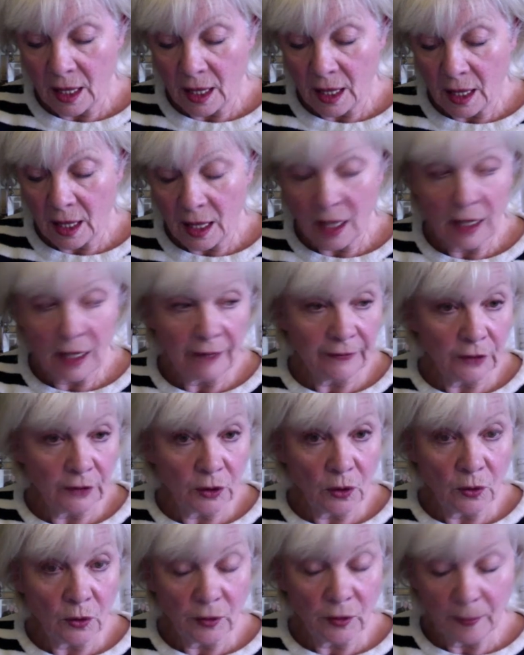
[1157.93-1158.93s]
I'll have to
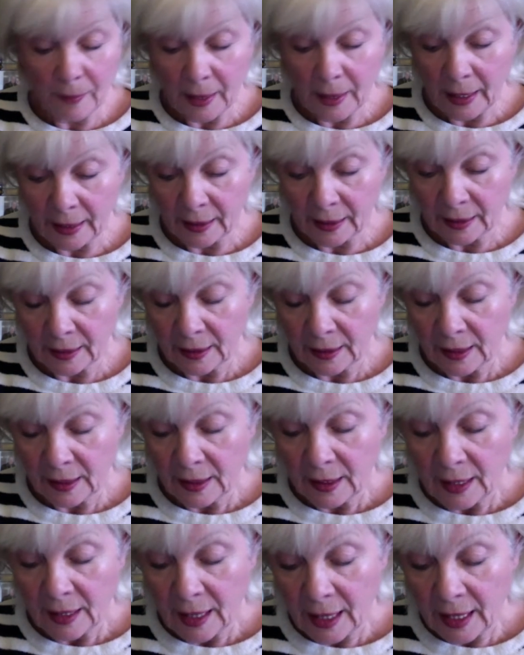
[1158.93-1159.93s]
call them back.
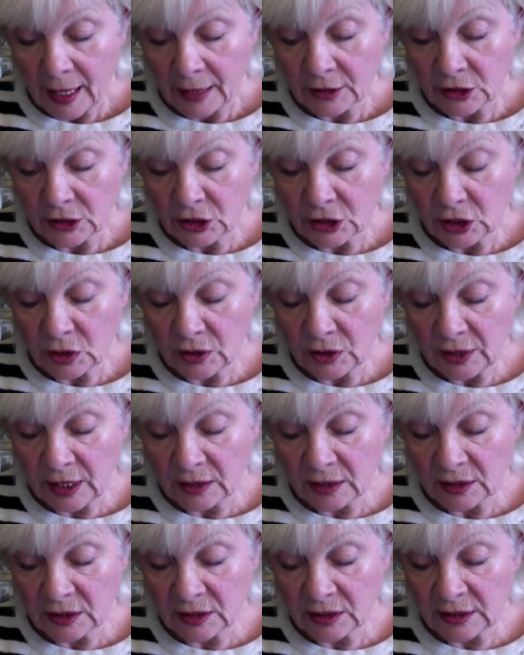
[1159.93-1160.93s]
And a
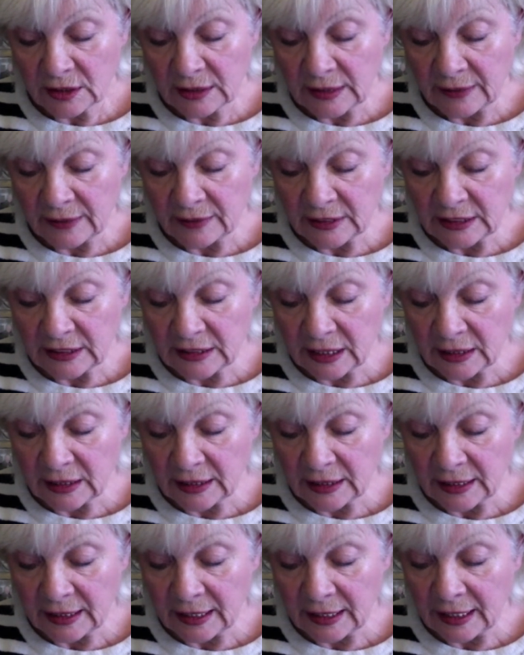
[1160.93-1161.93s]
2007
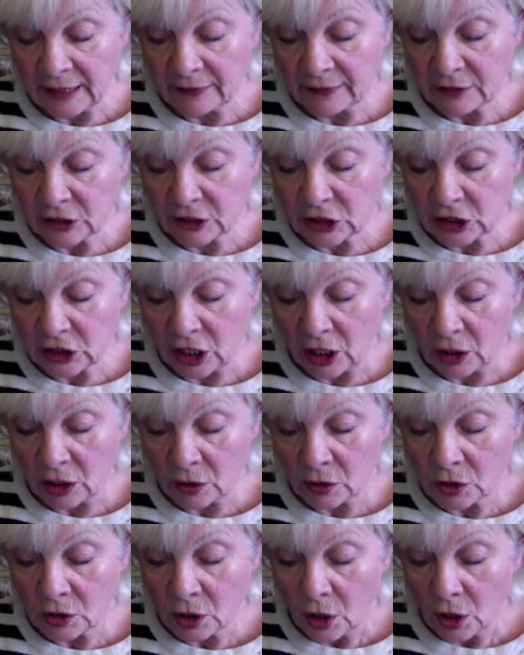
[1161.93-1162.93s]
study even
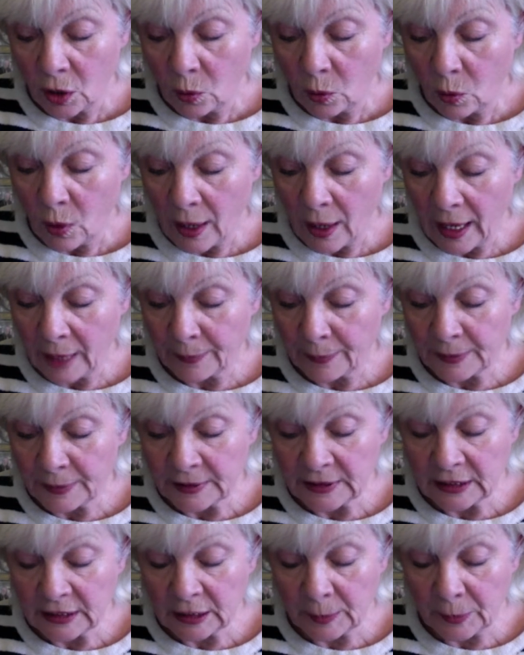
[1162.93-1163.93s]
showed what happens
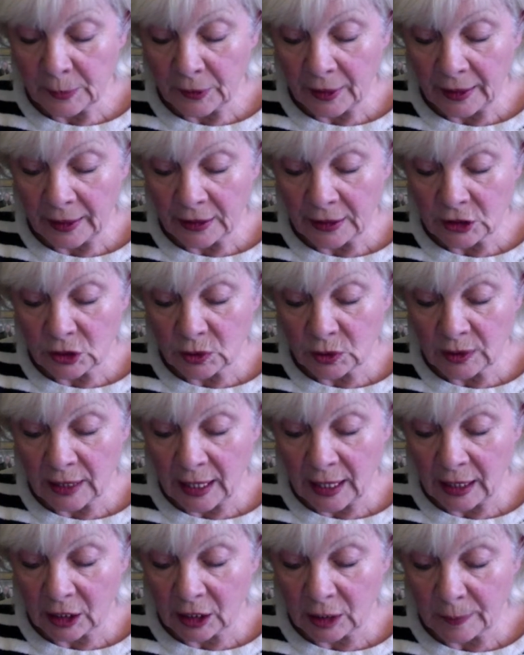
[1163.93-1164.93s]
in the brain during
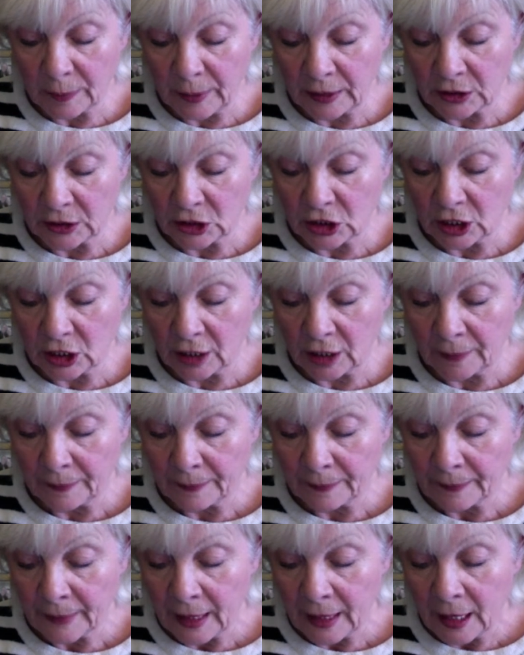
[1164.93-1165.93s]
acupuncture.
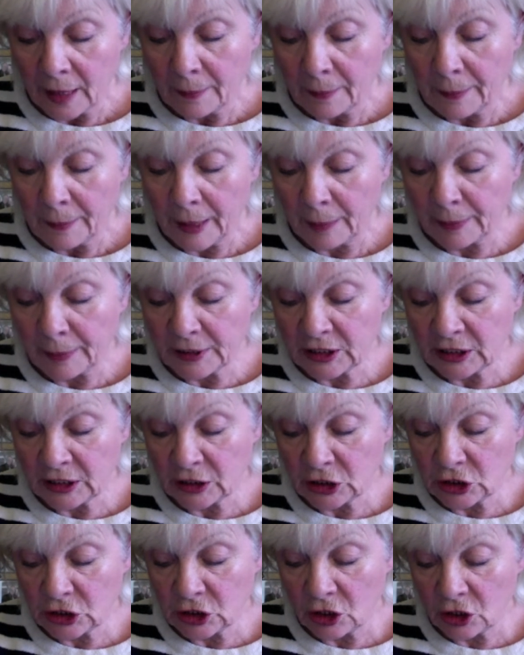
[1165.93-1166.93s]
Published in the
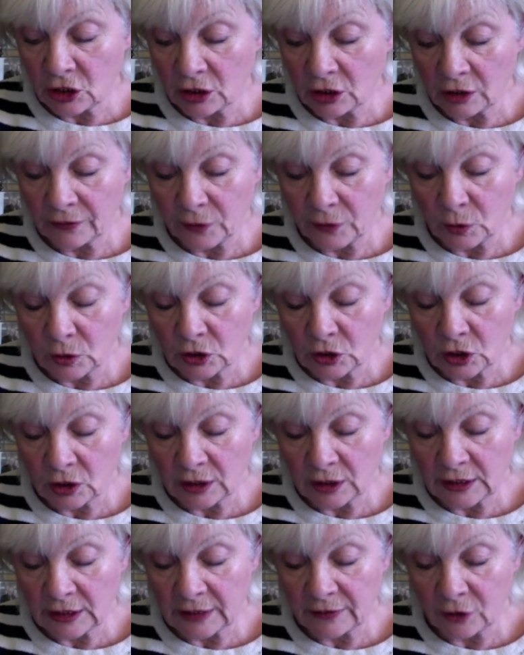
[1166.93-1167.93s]
Journal of
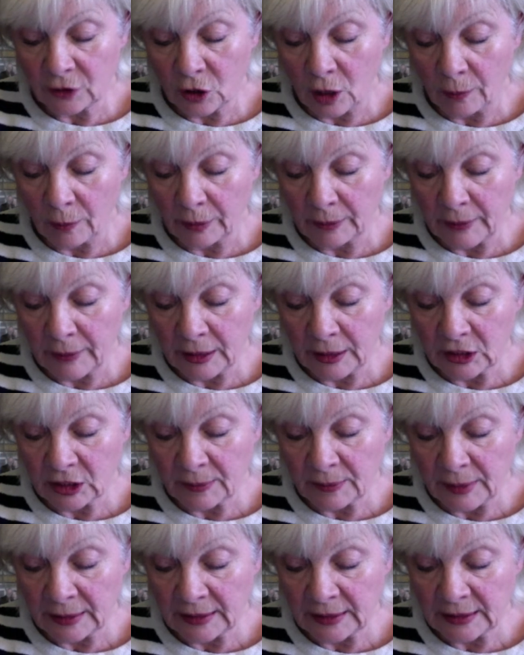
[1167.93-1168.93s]
Alternative and Complementary
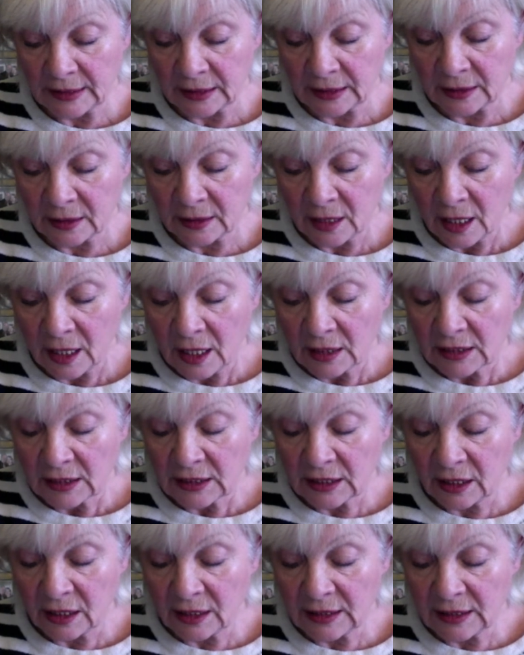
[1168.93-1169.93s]
Medicine,
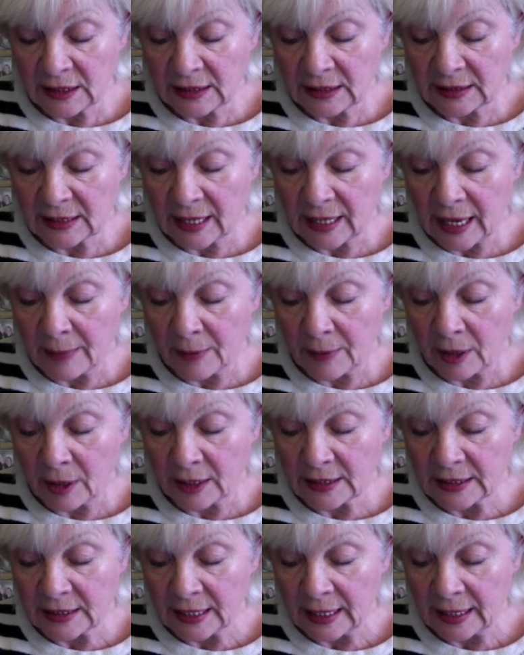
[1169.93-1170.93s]
scientists at
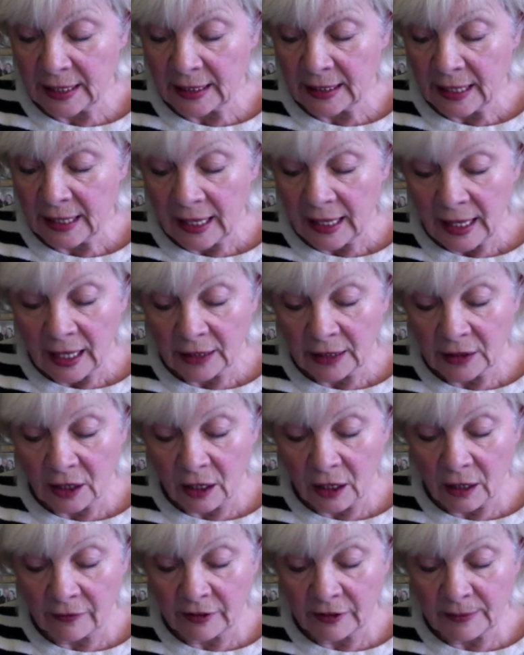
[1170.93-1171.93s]
MIT and
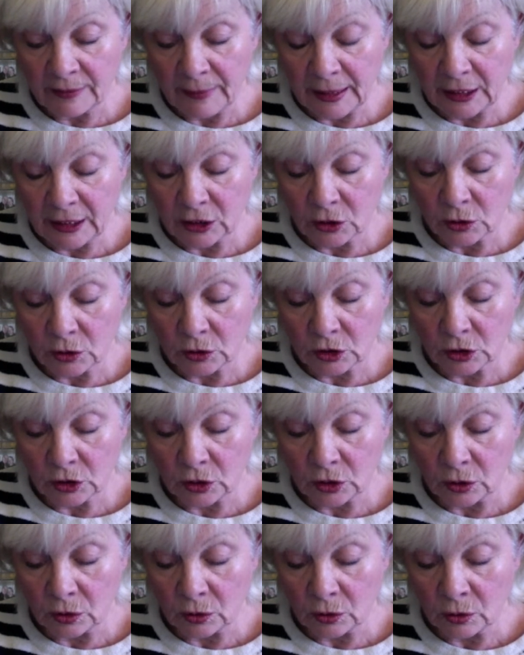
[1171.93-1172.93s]
Harvard Medical
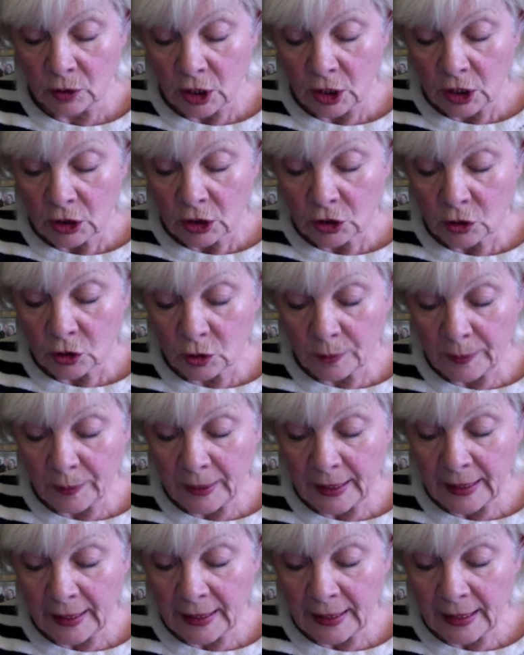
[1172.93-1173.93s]
School took
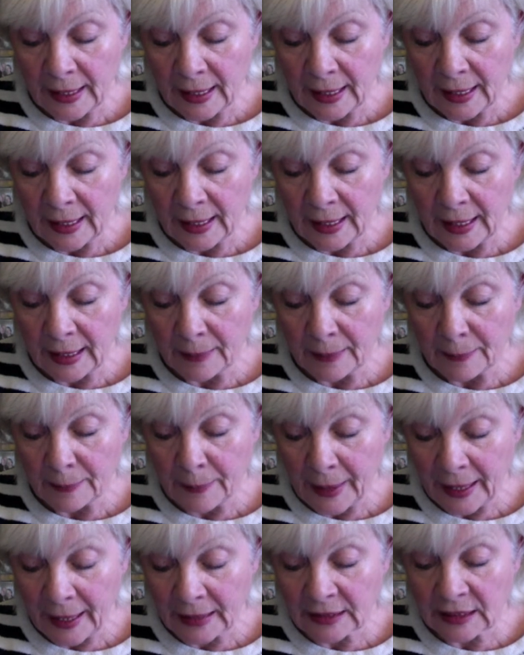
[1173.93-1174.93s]

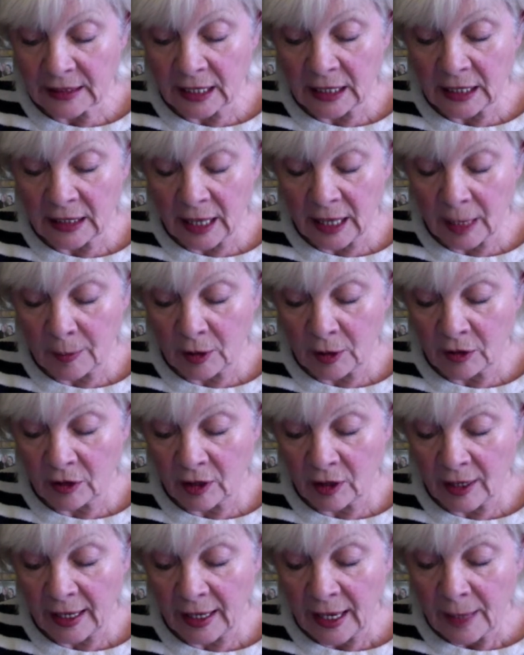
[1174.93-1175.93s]
PET and
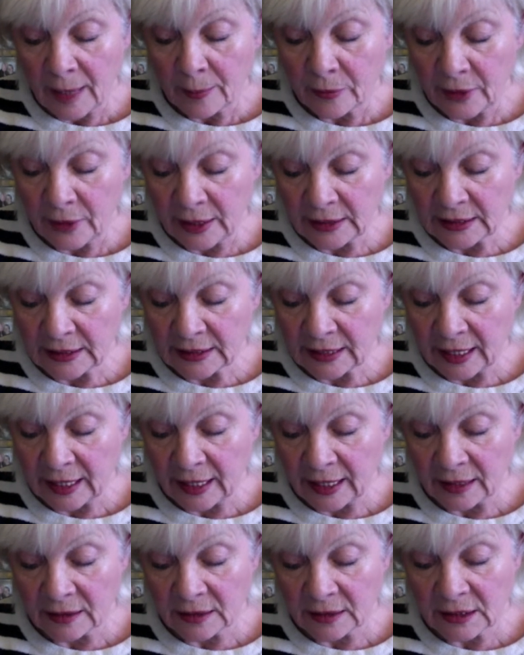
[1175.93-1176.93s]
MRI brain
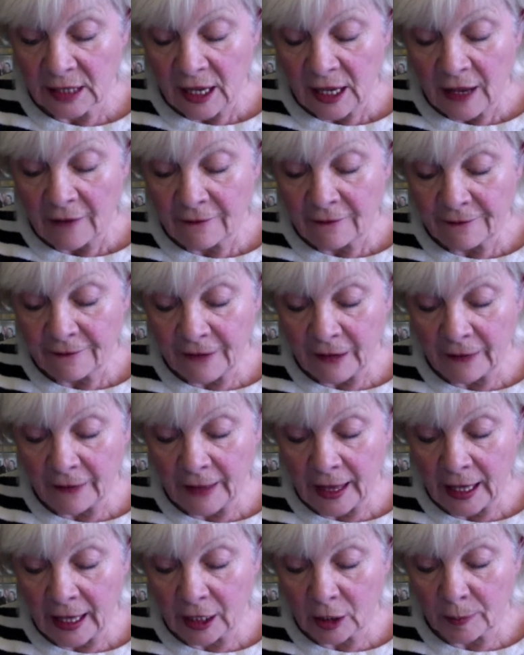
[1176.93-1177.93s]
scans and found that
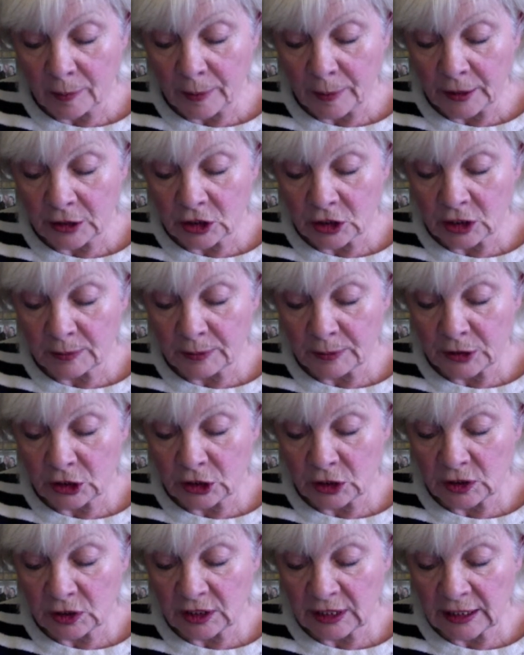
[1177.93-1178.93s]
acupuncture
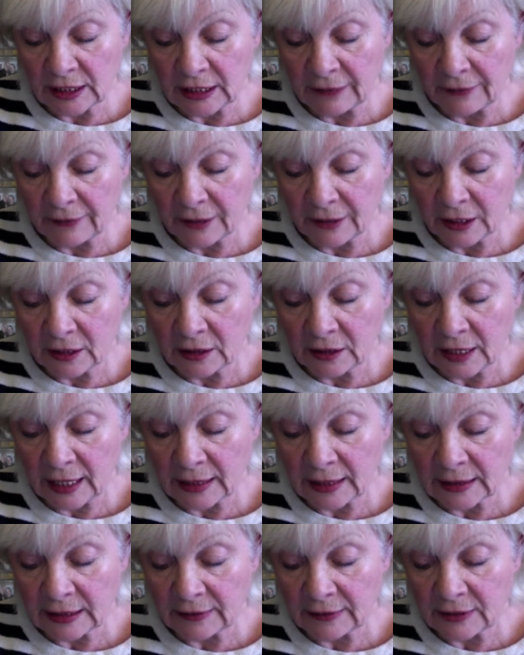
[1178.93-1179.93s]
produced significant
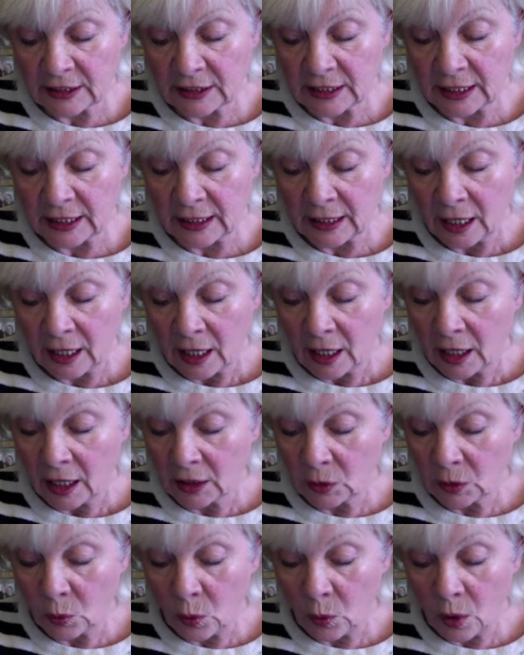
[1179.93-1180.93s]
activity in a
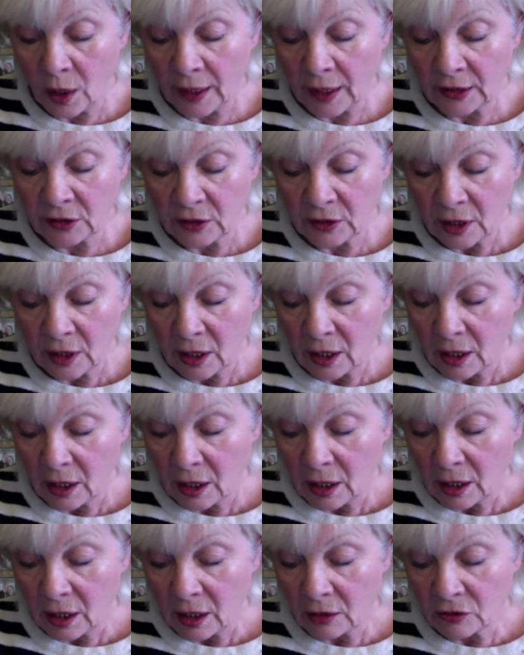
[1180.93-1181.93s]
wide
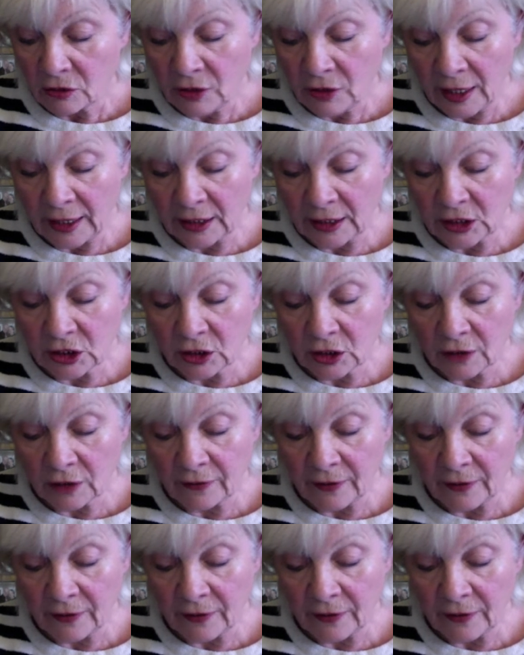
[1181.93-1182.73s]
range of